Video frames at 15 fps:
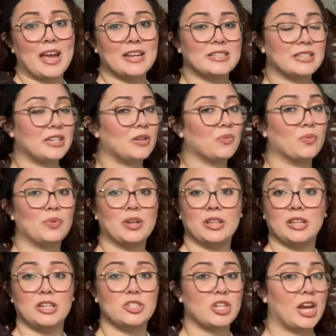I didn't
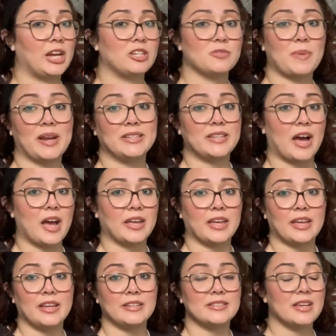really change my
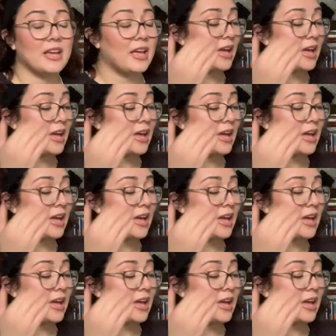diet,